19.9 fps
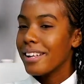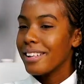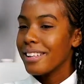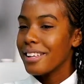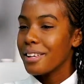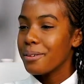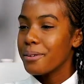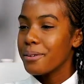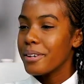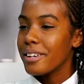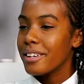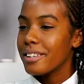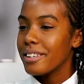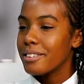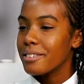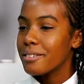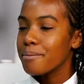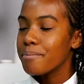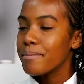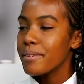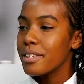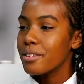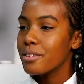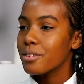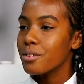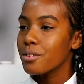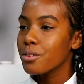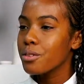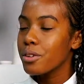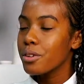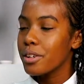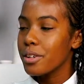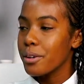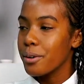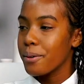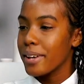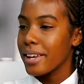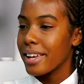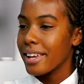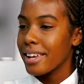it was Miss
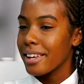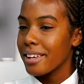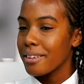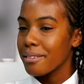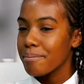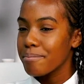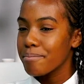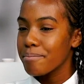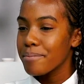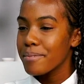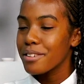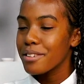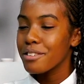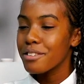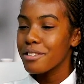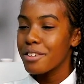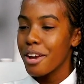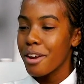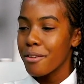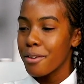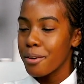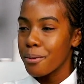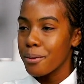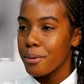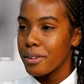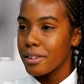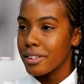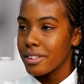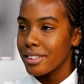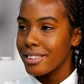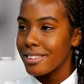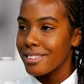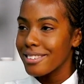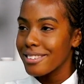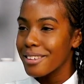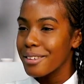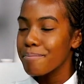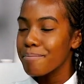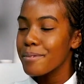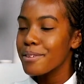Greenaway, Miss Sherry
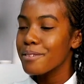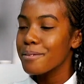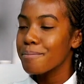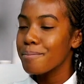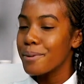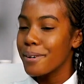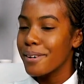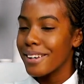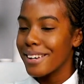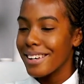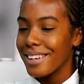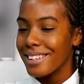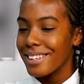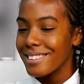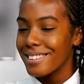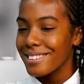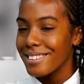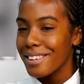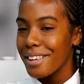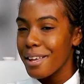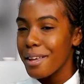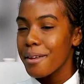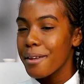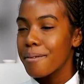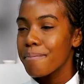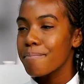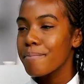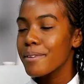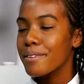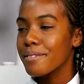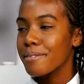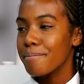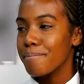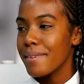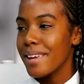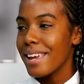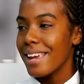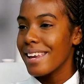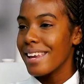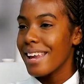Woods, Miss Boynes, Miss
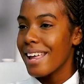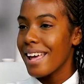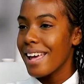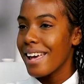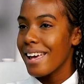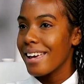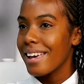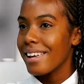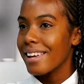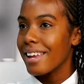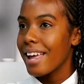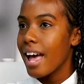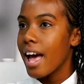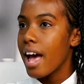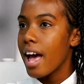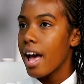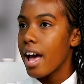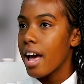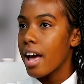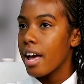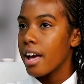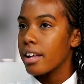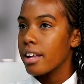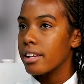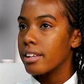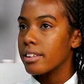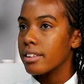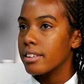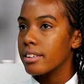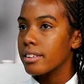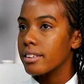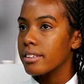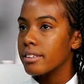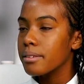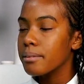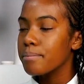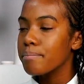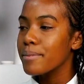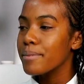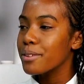Maynard, and
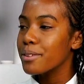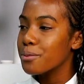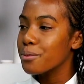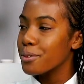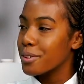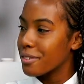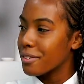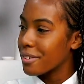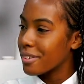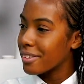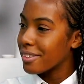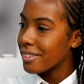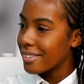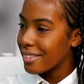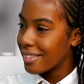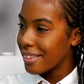Miss Richards.